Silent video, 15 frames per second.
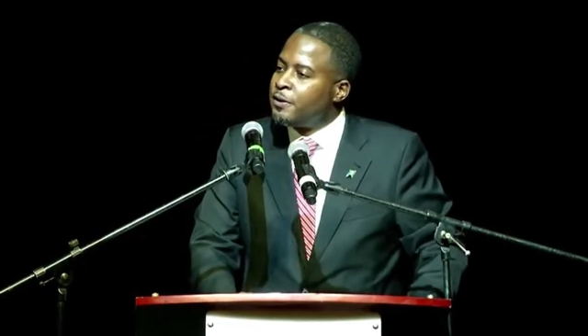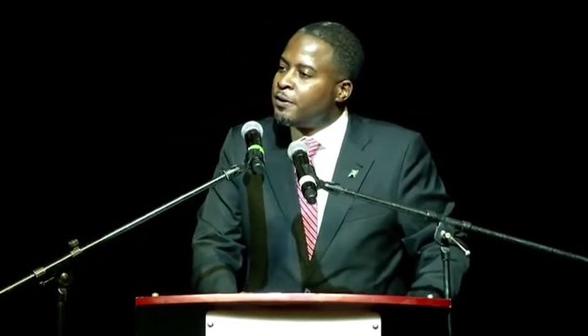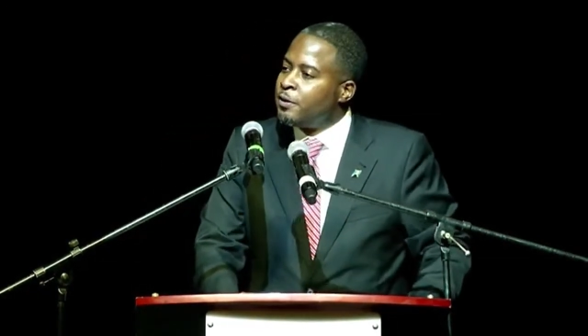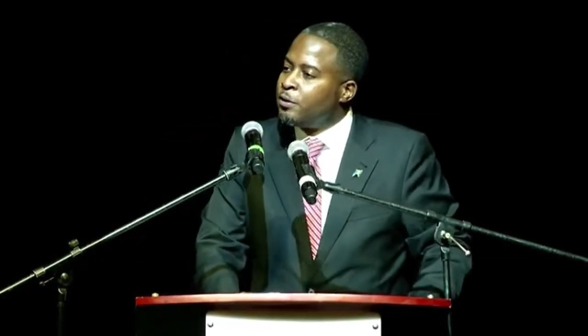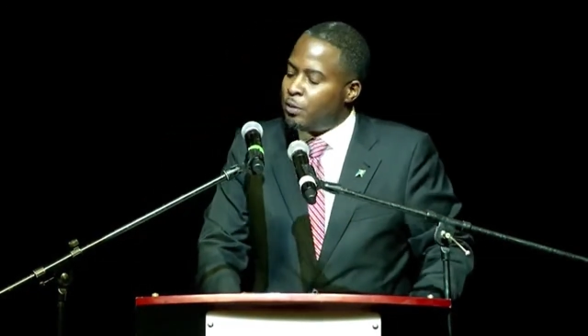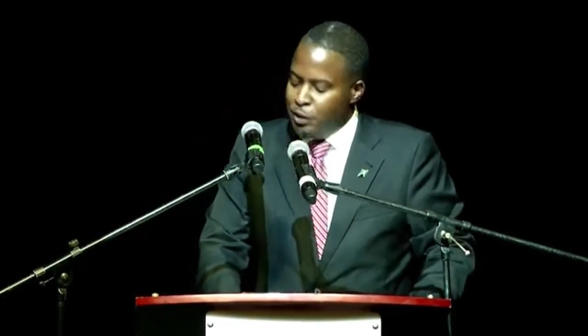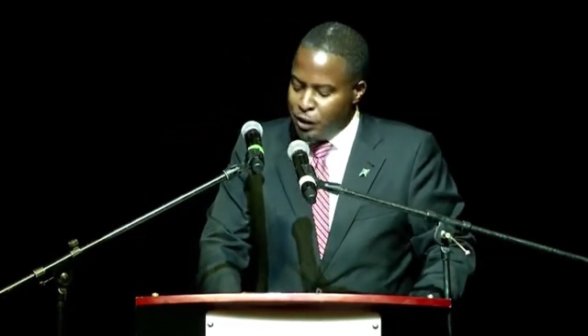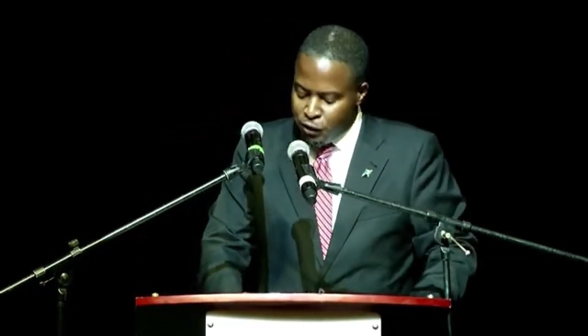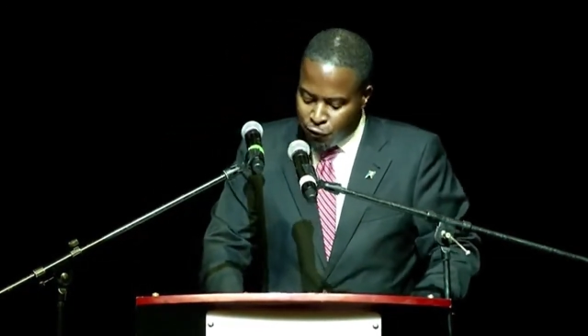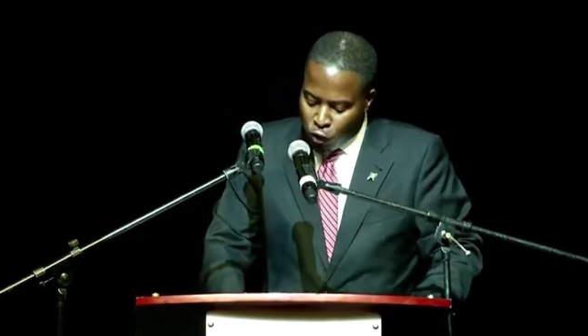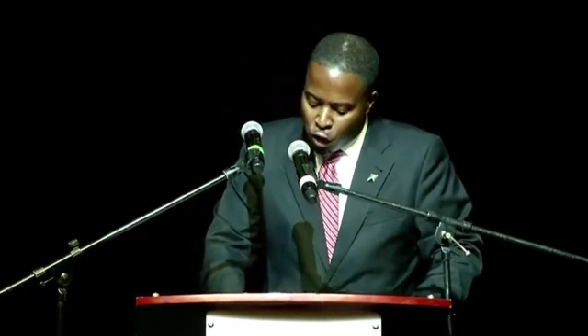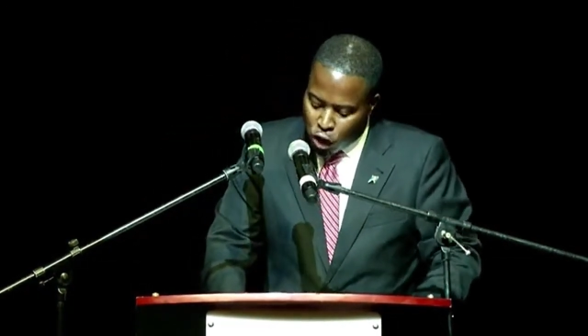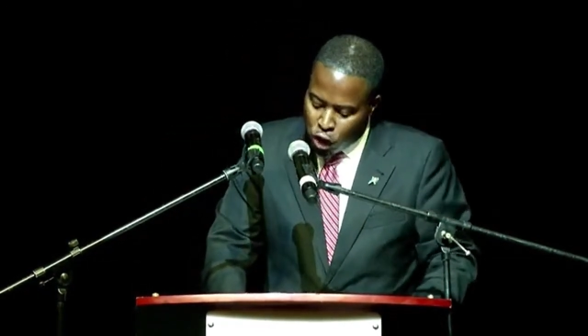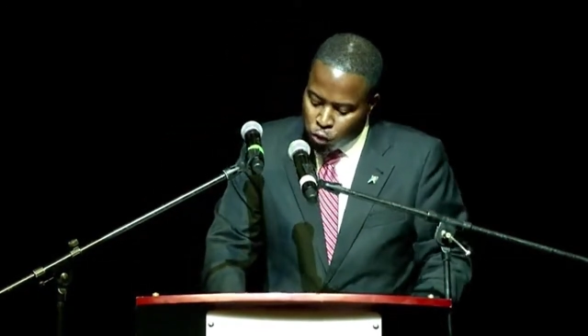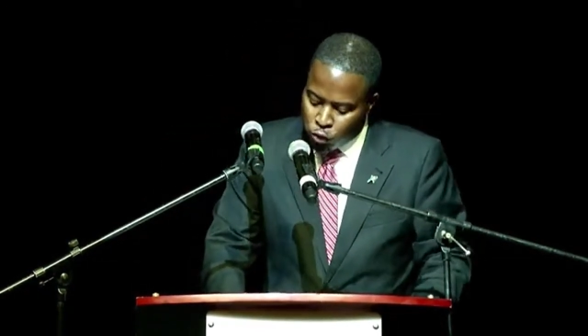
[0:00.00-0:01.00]
will be the
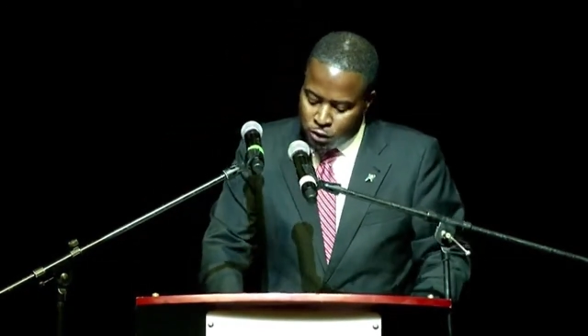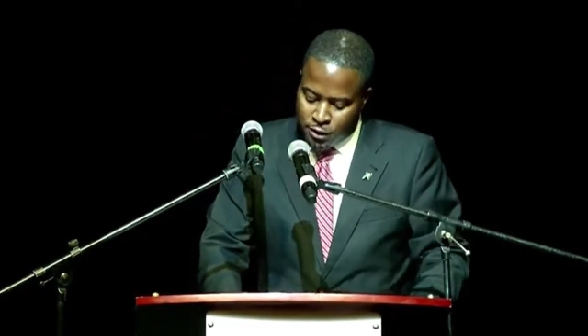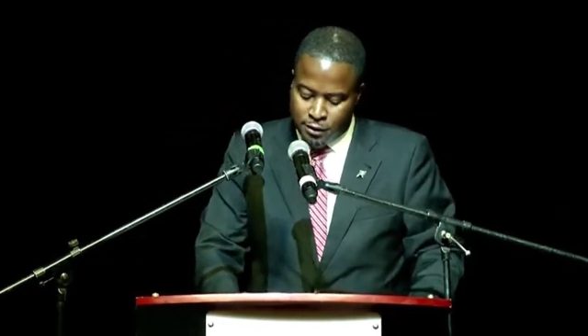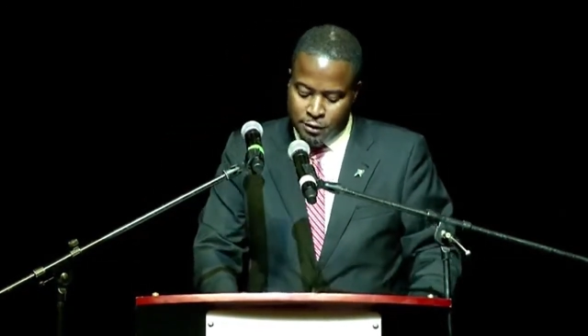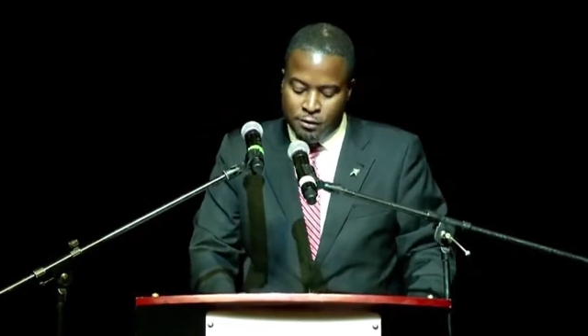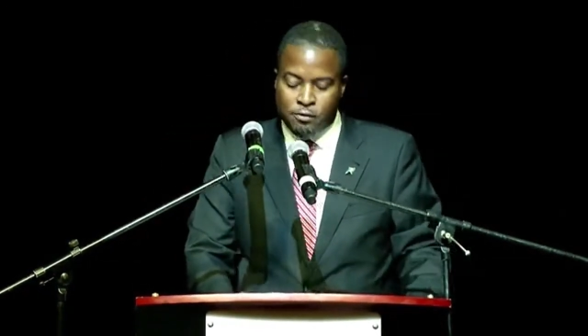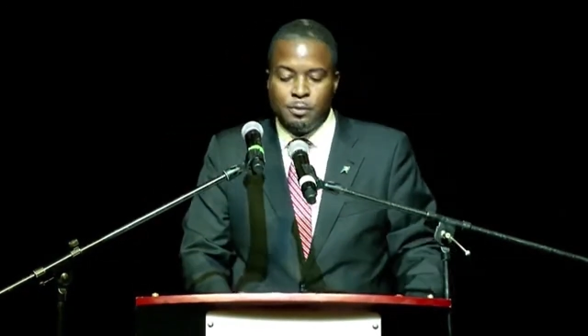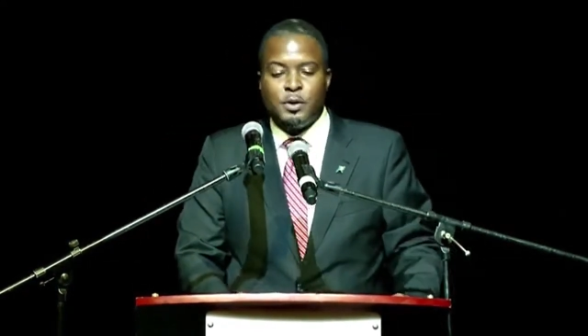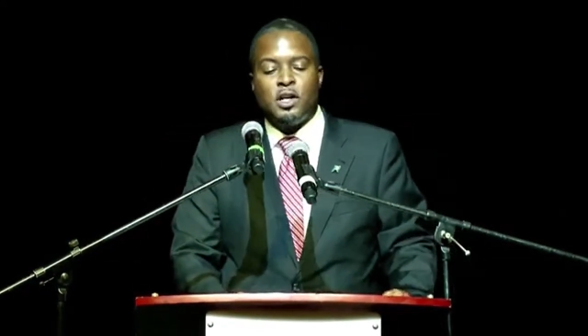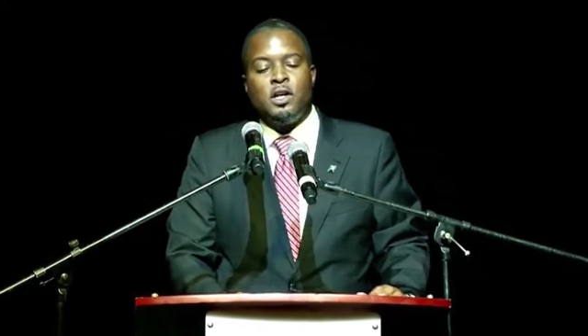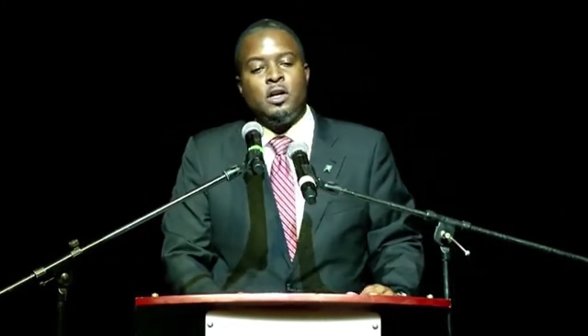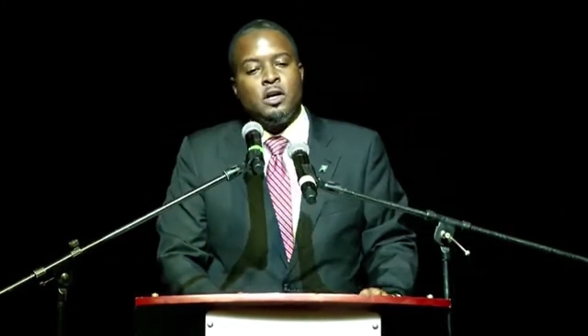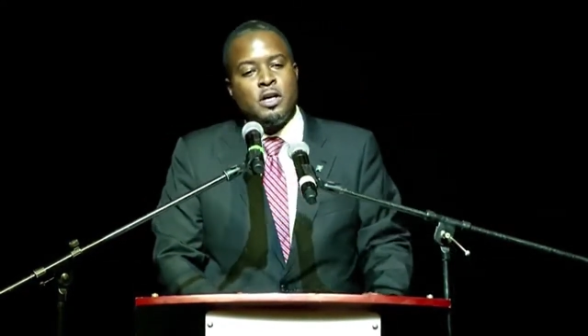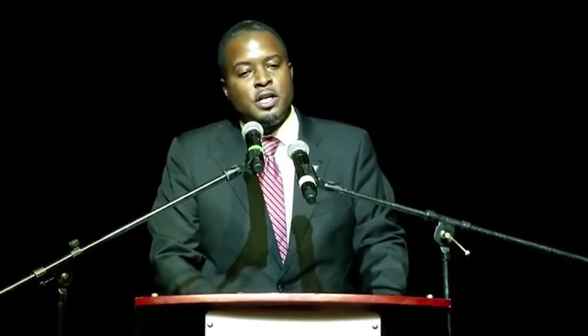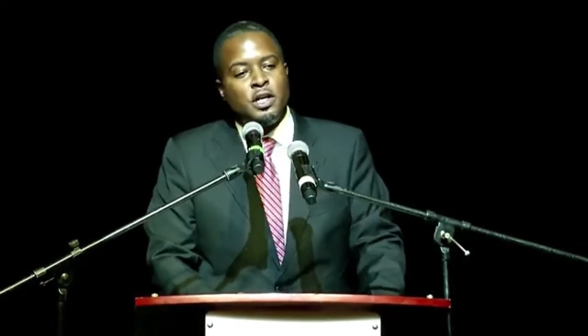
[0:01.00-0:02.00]
fallout from the
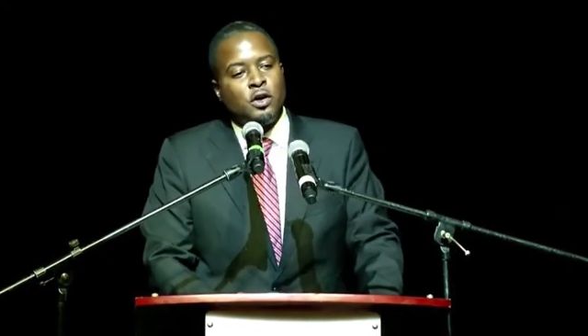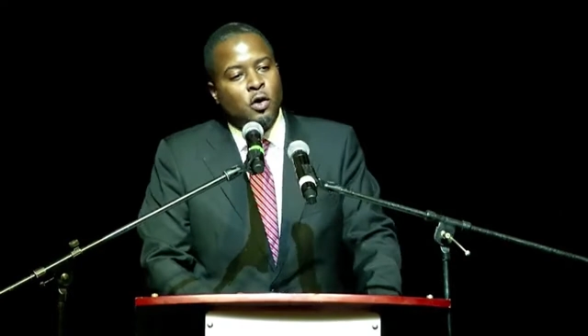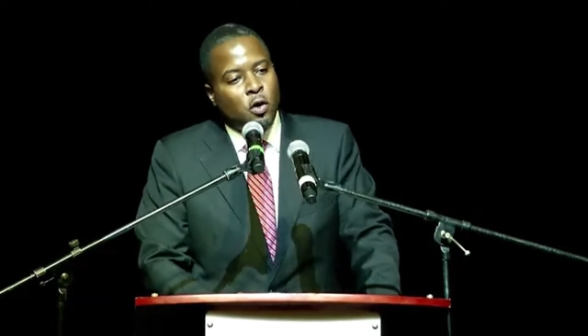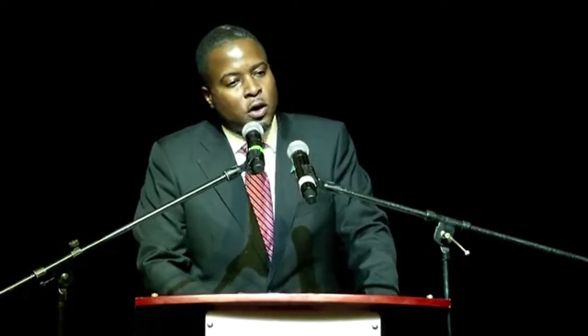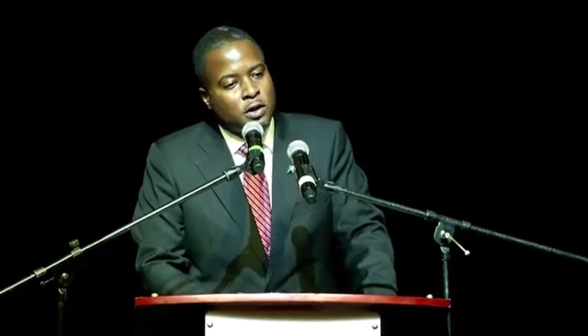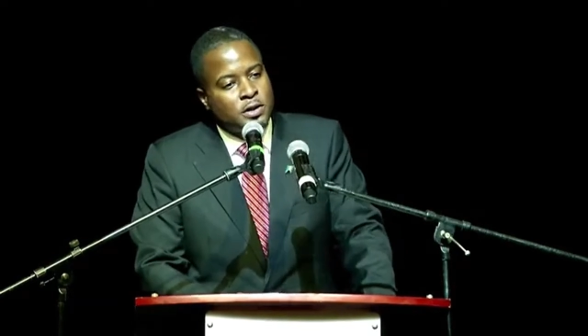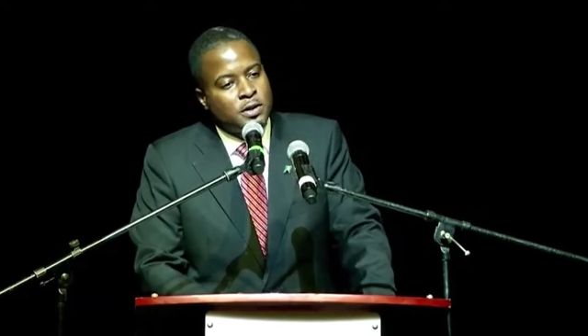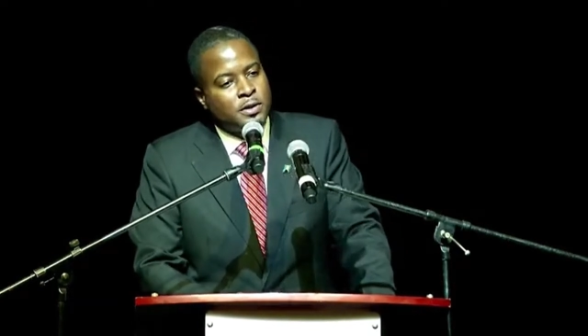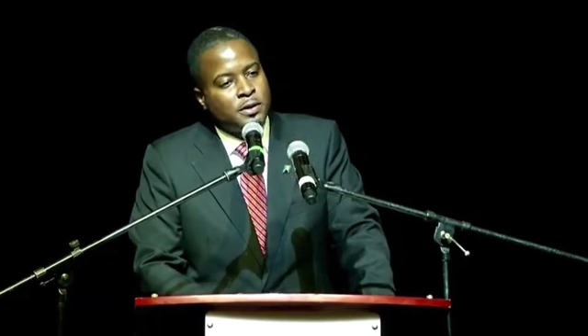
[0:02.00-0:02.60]
learning loss